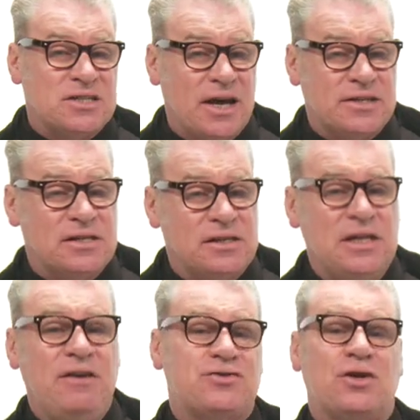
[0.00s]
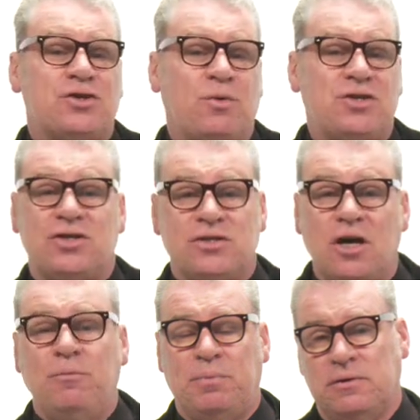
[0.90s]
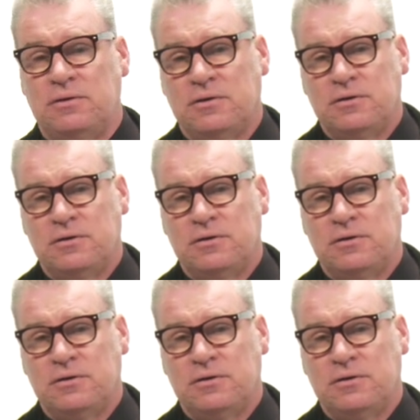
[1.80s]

care to leave such questions open.